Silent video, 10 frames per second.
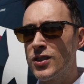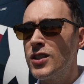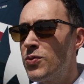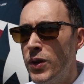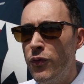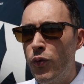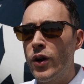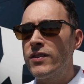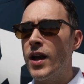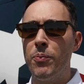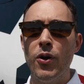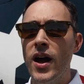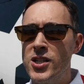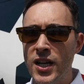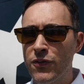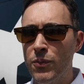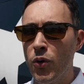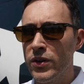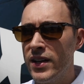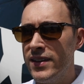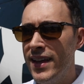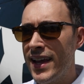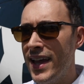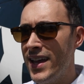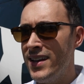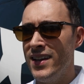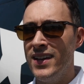because when you've worked on a project for more than a decade